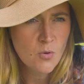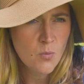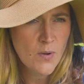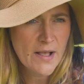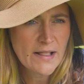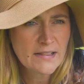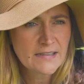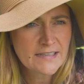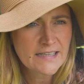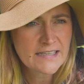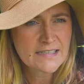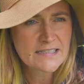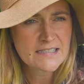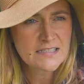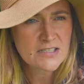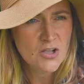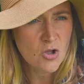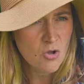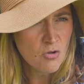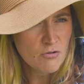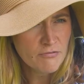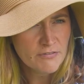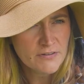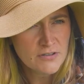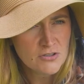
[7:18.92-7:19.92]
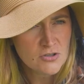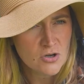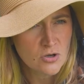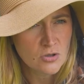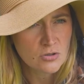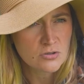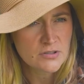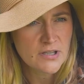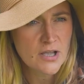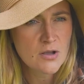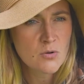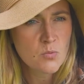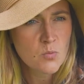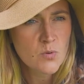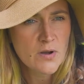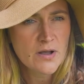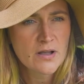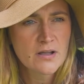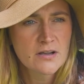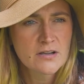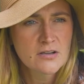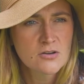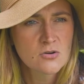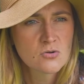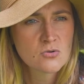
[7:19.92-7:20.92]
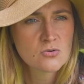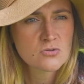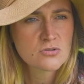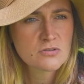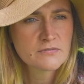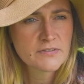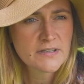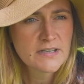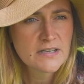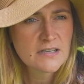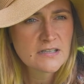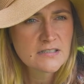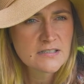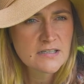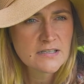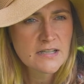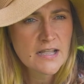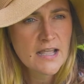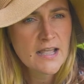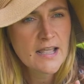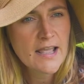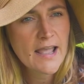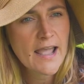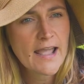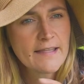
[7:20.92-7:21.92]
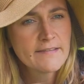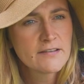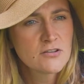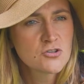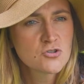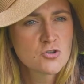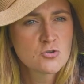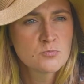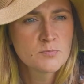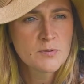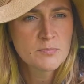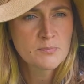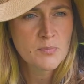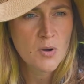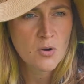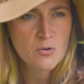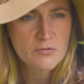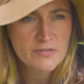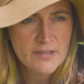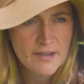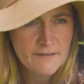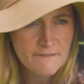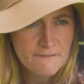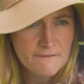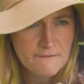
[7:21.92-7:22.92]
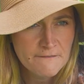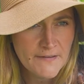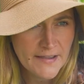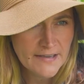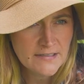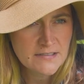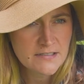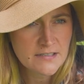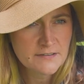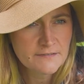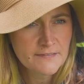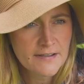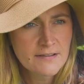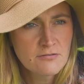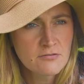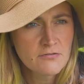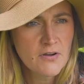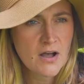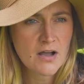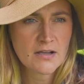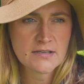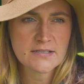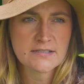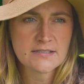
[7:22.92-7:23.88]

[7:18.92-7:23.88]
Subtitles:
Well, it's often called a workhorse of a garden, and it should be both effective and of high